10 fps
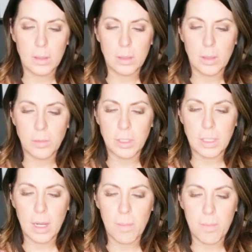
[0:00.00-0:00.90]
So I'm
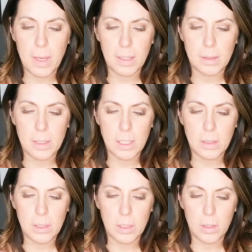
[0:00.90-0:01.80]
just going to mix
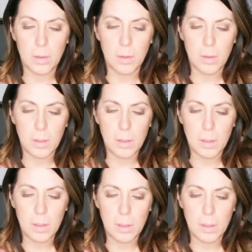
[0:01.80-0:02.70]
these two
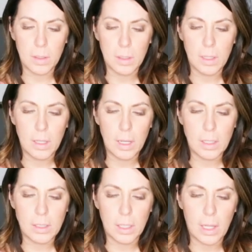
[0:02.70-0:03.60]

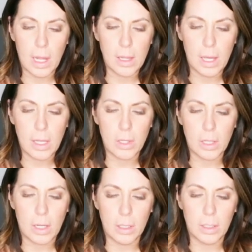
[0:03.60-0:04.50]
until I like the
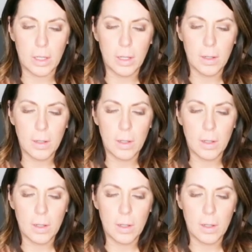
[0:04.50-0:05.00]
color.